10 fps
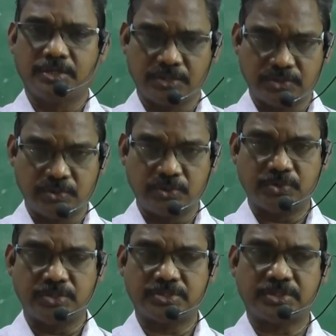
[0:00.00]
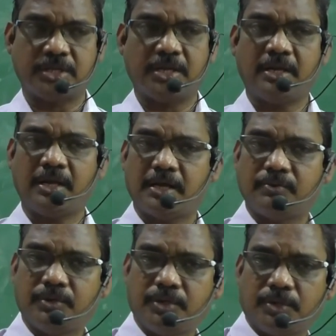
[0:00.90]
reduced scale and
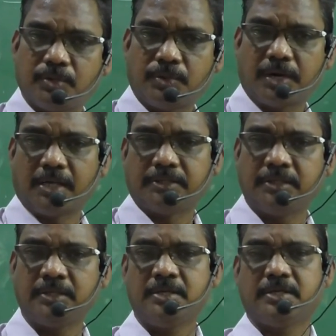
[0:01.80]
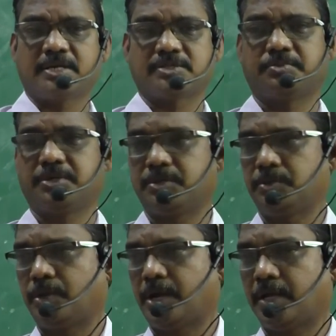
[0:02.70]
we need to draw the
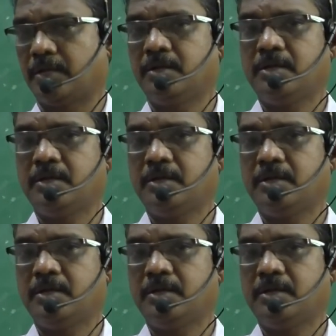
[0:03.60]
respective drawing.